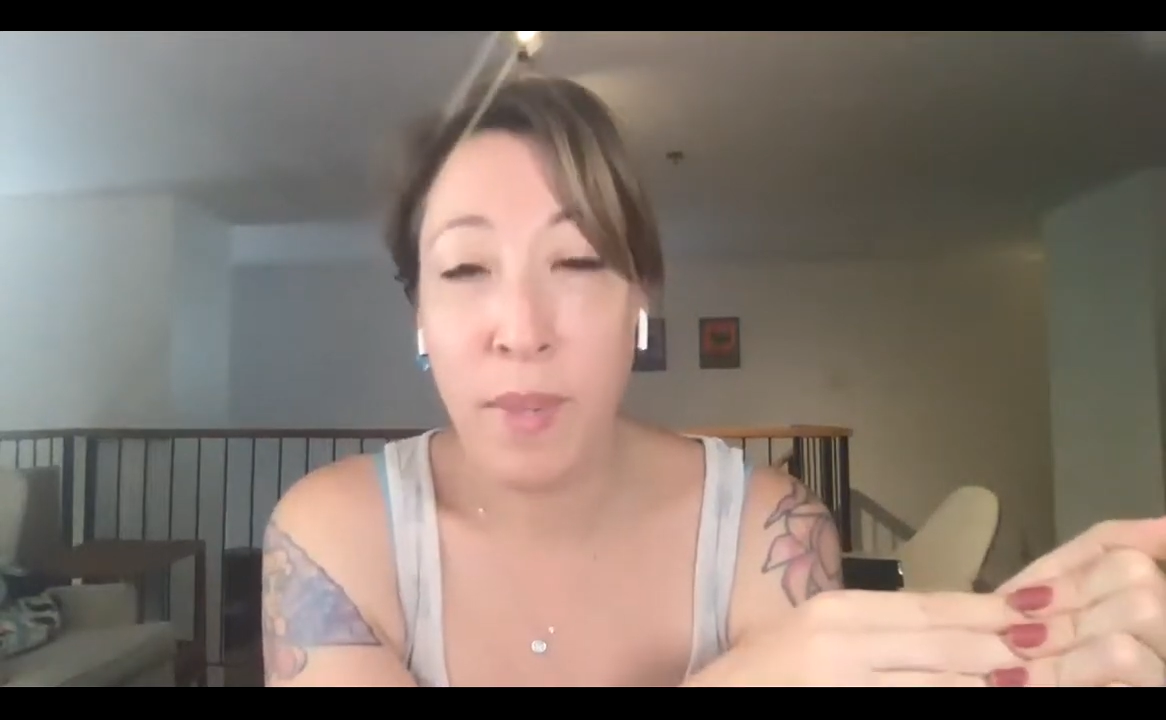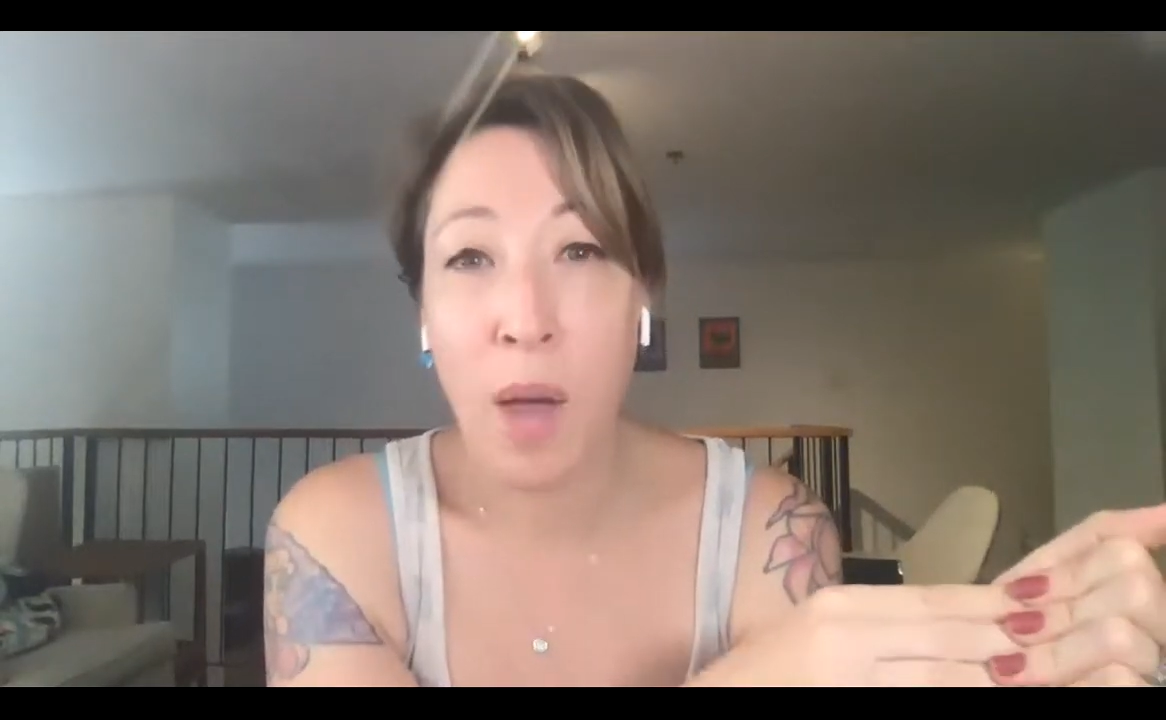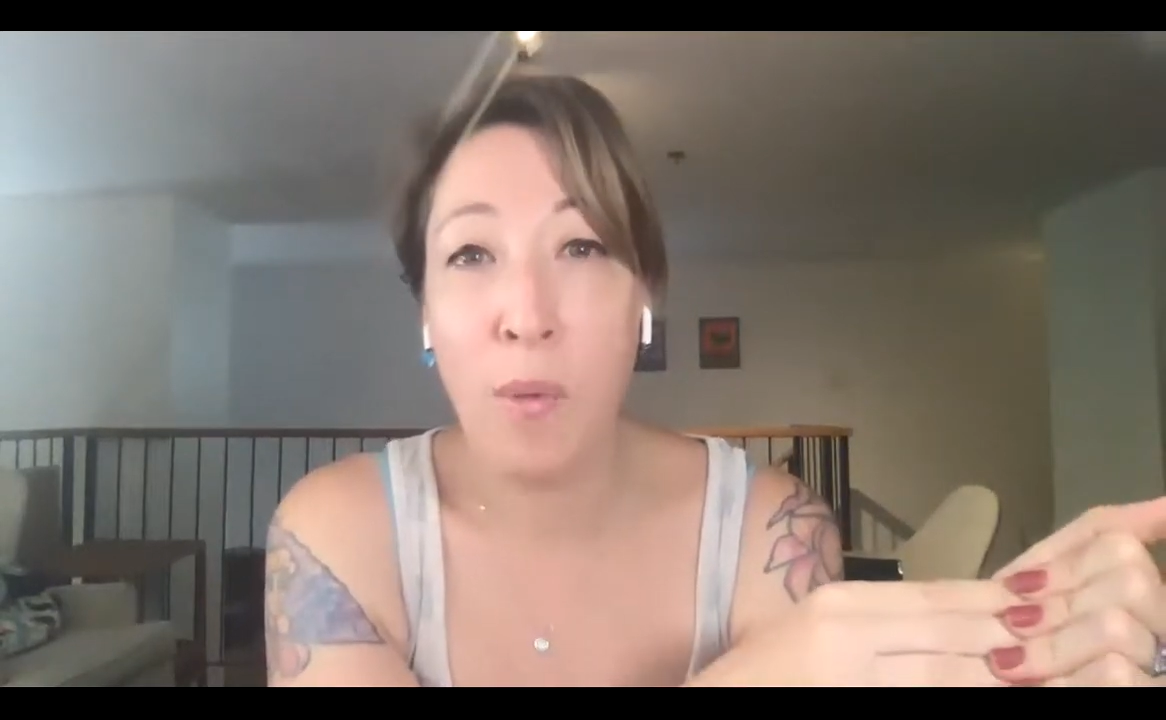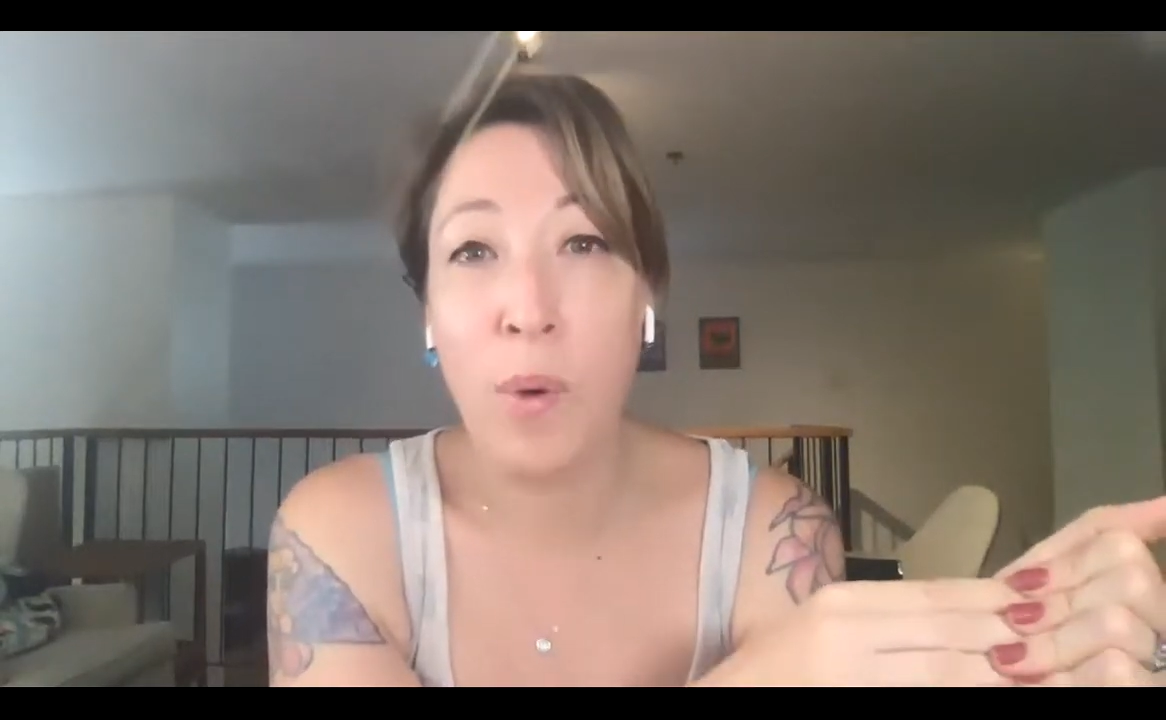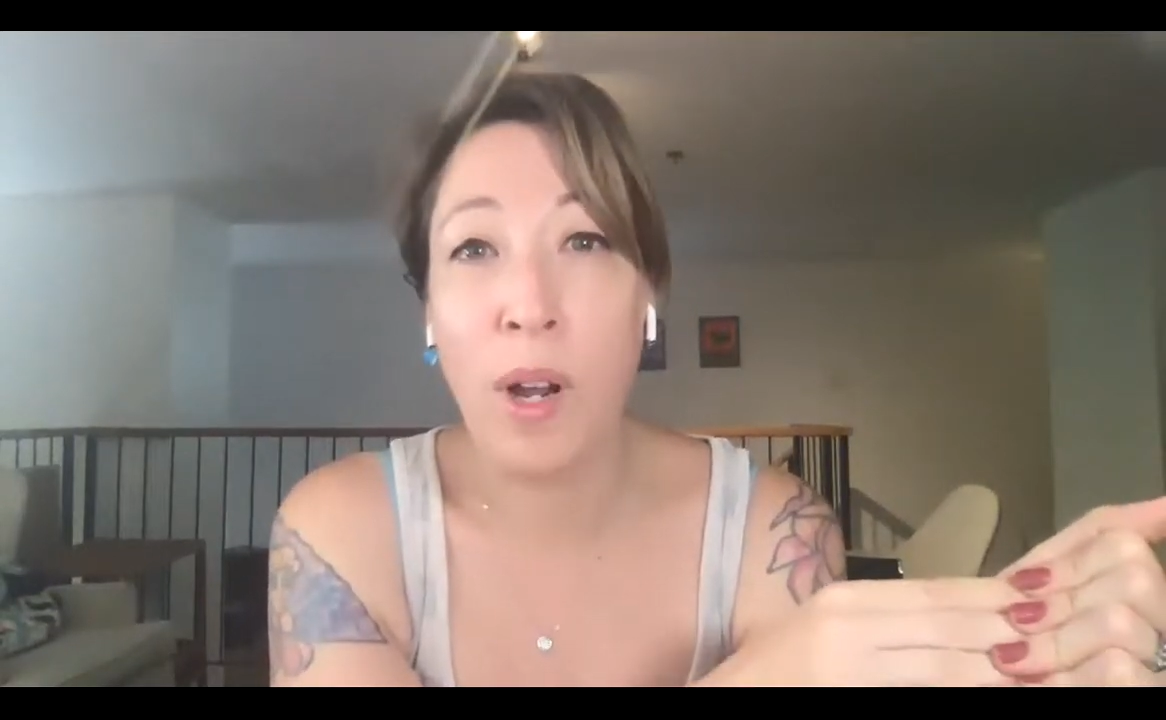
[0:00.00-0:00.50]

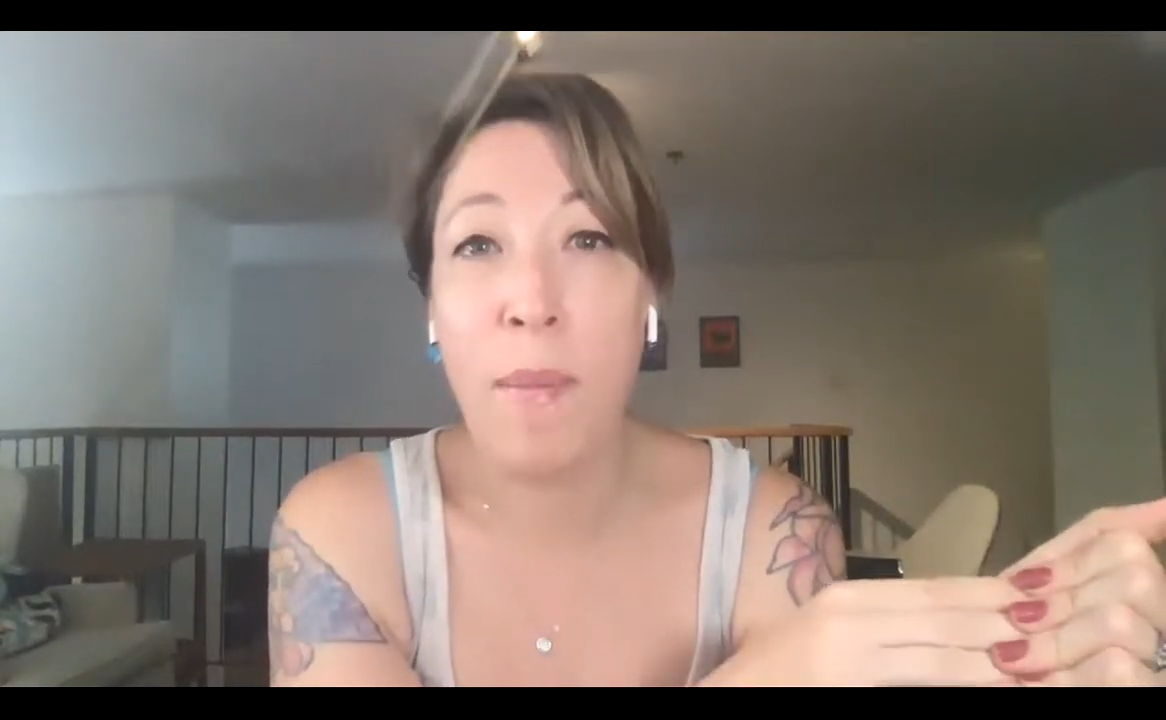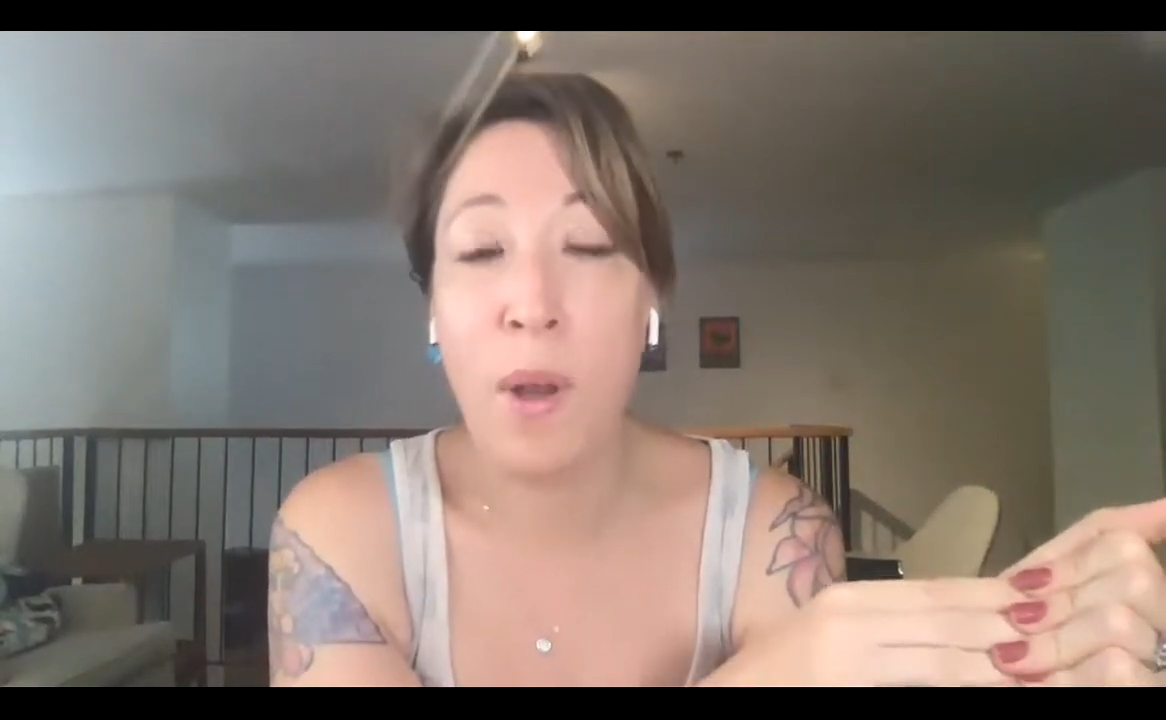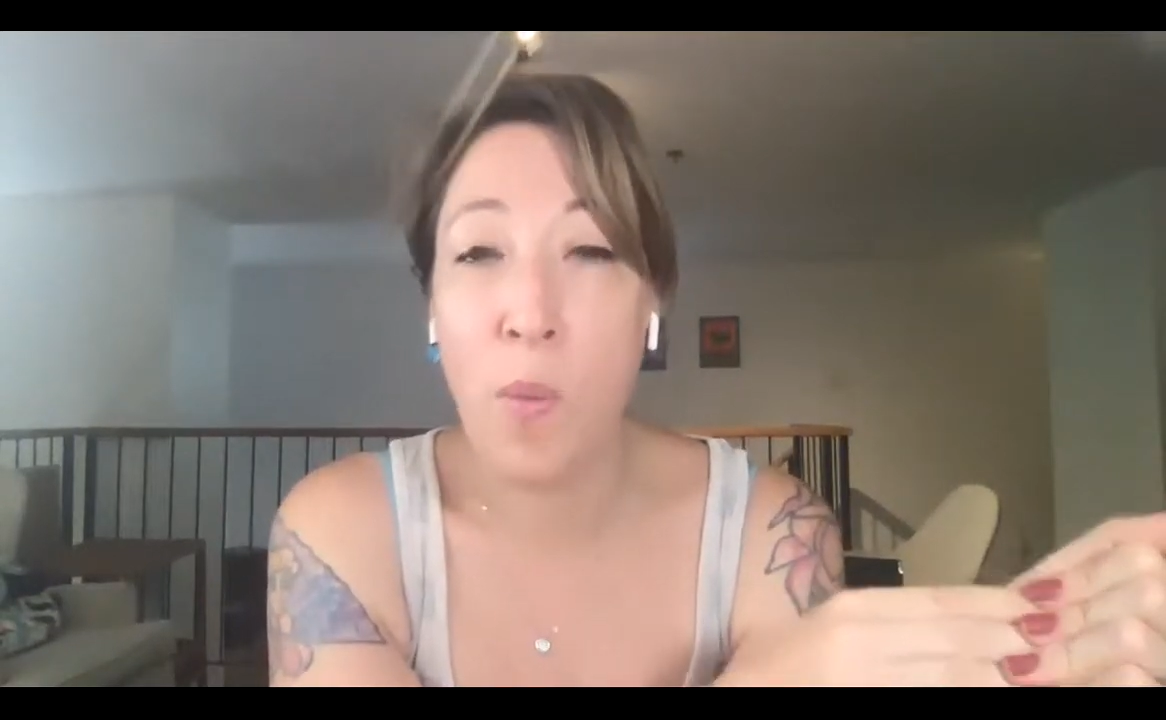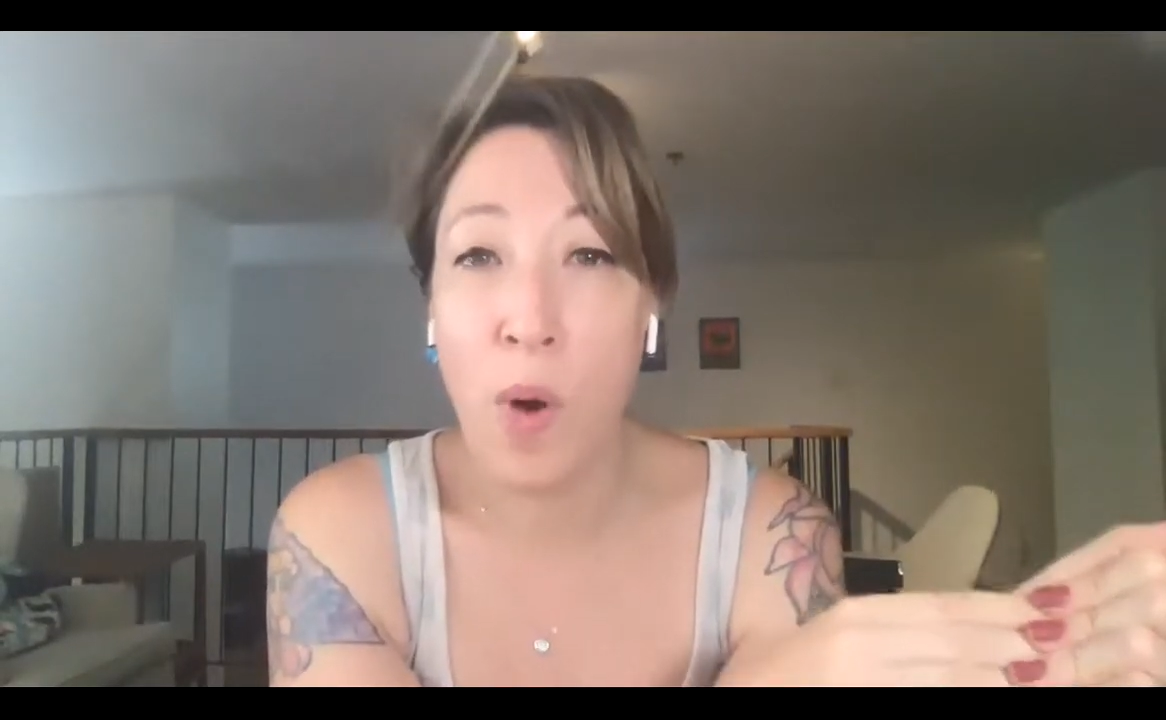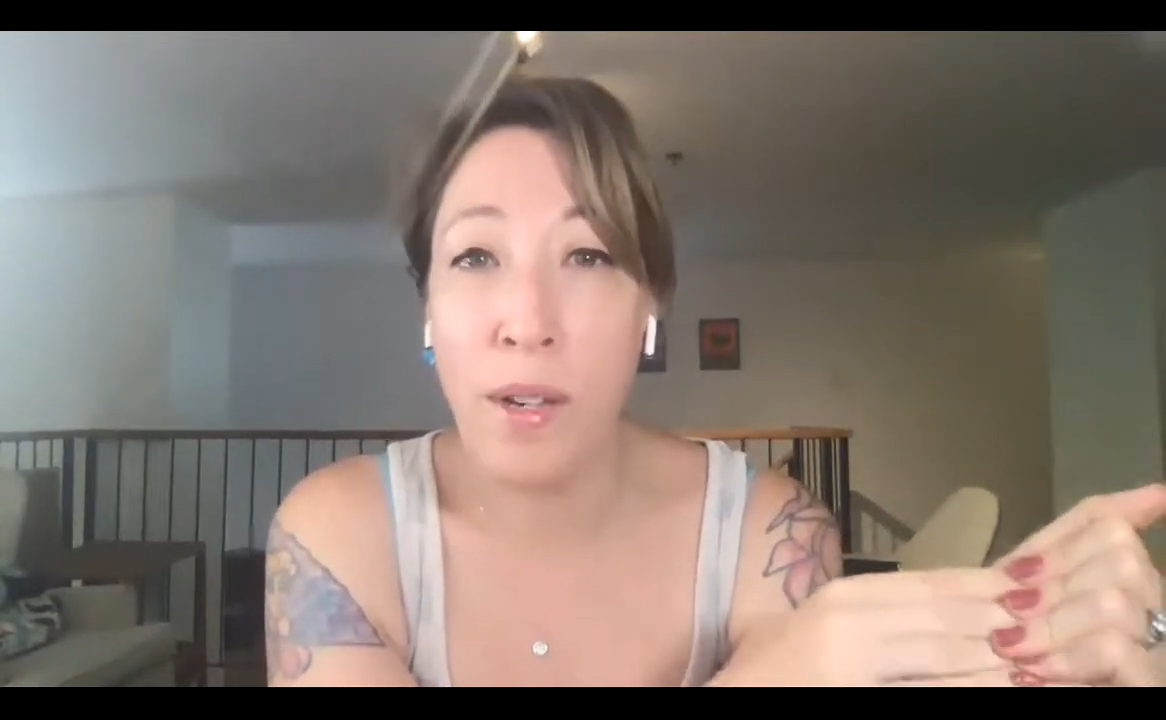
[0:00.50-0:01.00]
I would
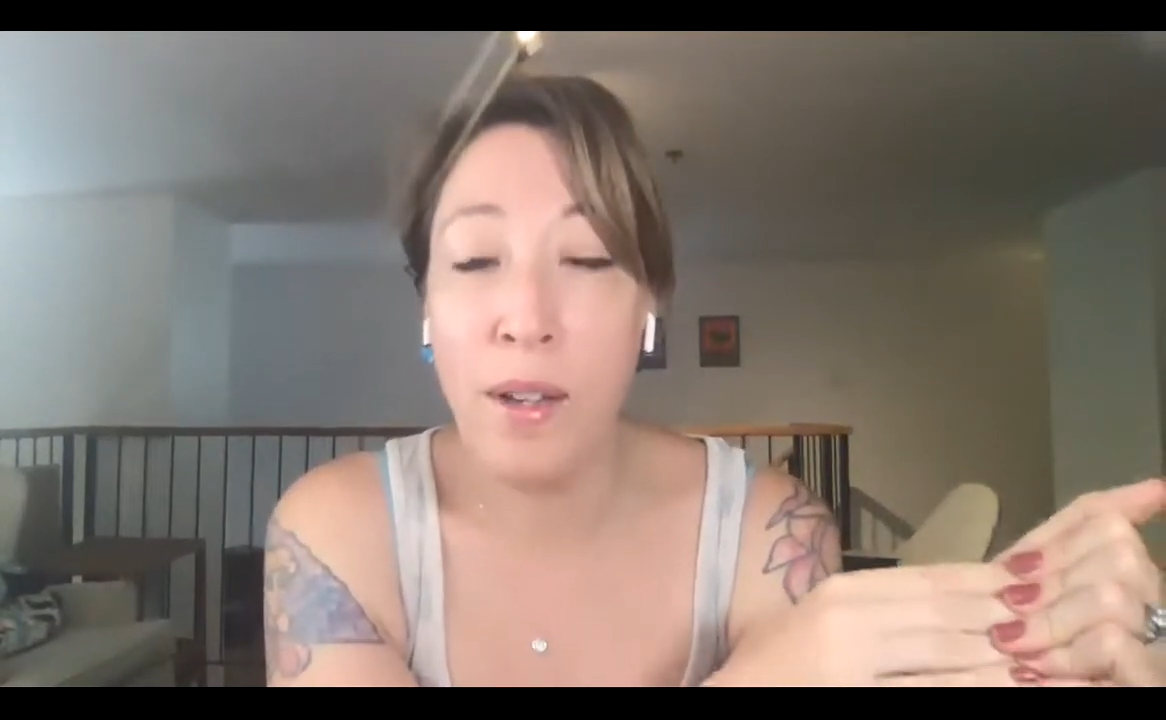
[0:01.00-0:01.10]
recommend 1,